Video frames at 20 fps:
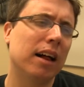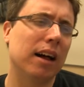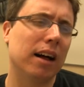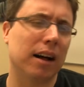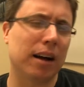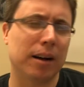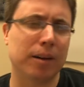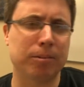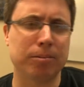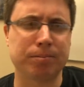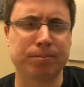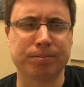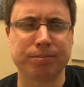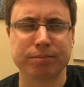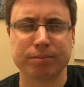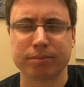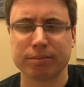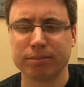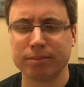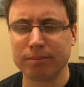
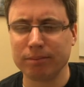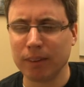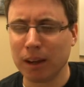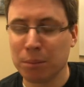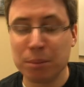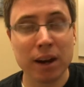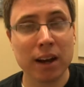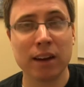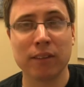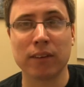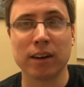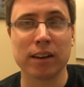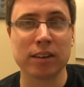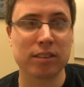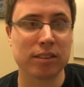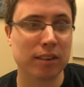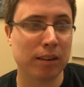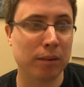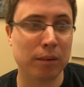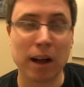But
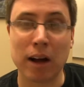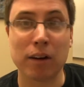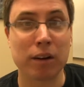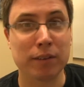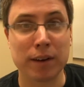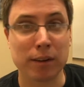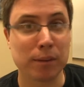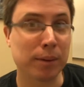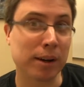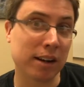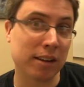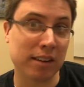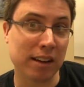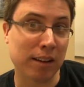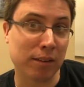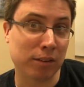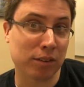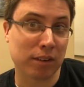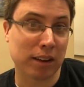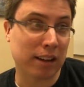anyways, out of everybody,
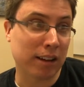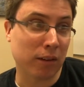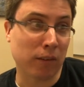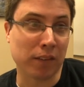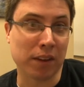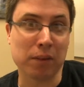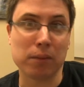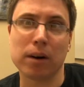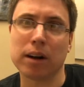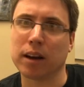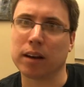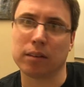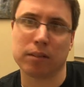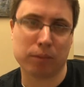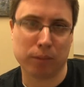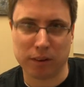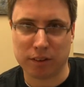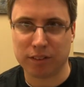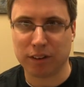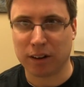Dave was like the only one,
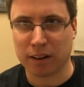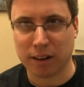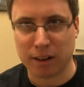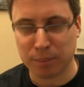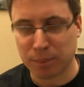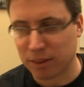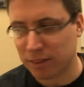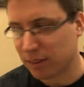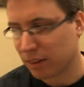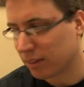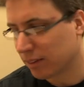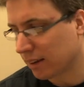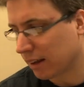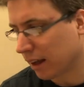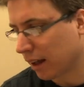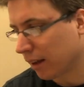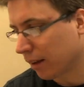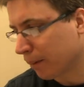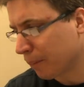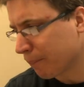and we started the business
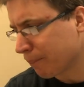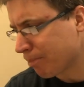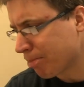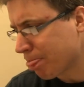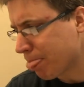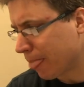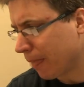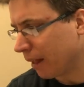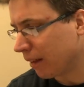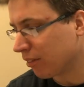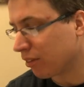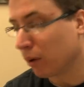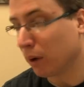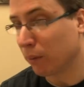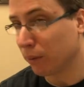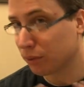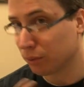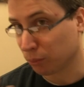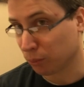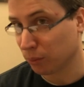together. And so
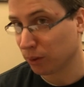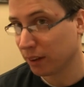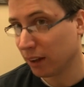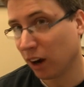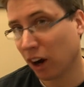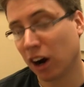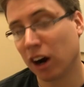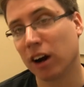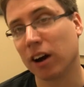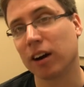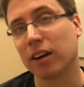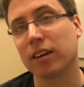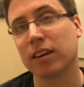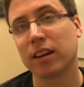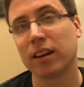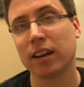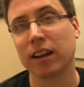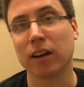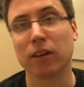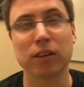it was really hard.
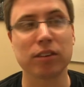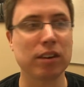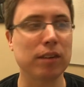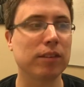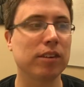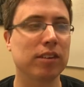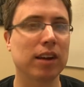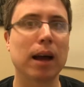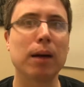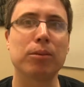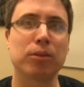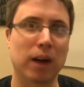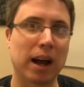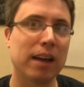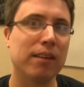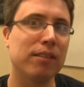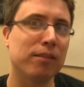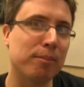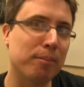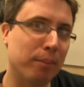There was even times
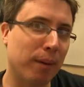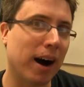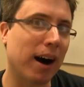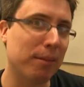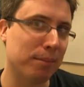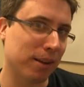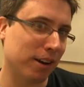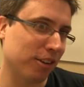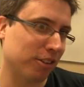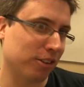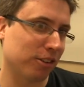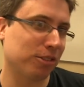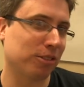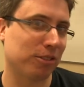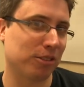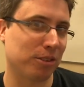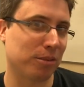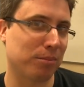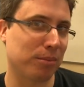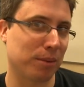I even bought miniatures
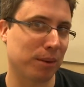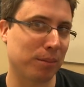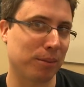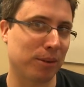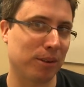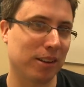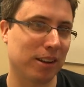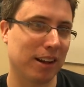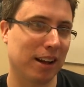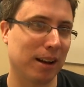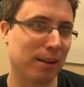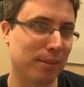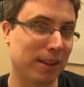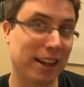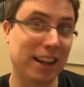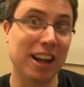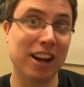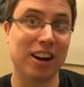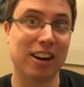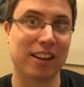from some people, and I'm
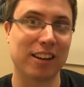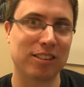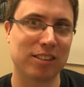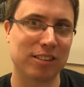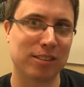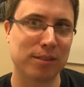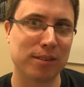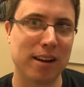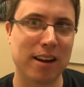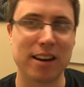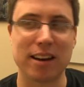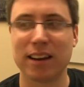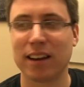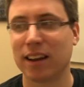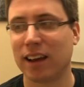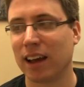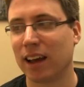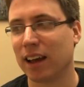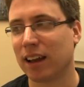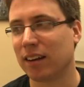like, here, this is fun.
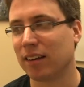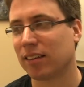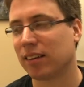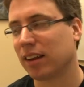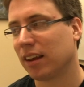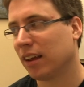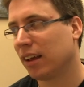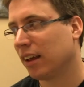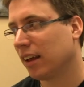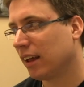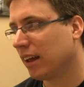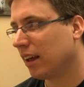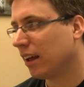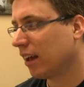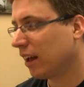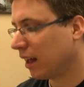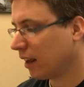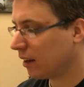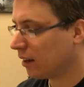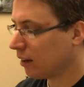And
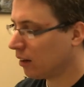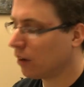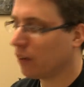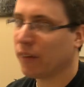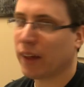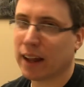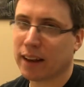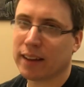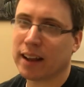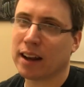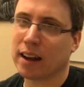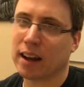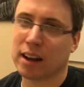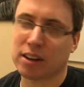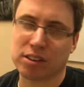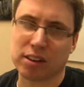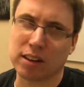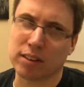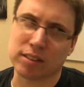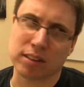you know, that
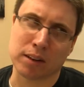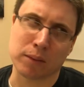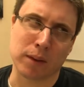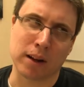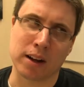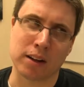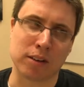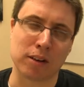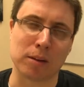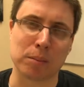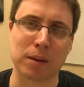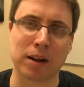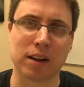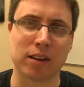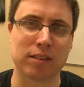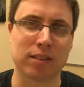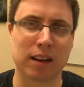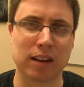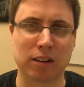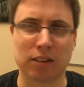actually isn't the way to do it,
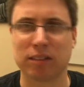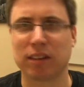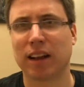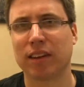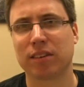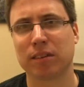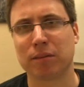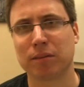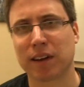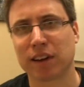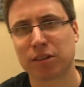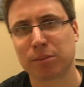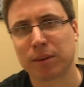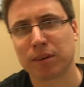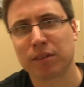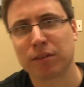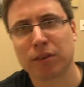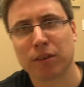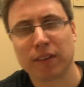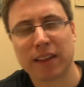because then there's less
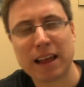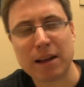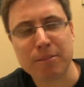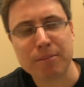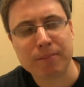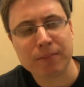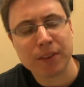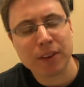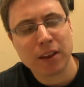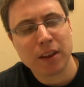investment for them.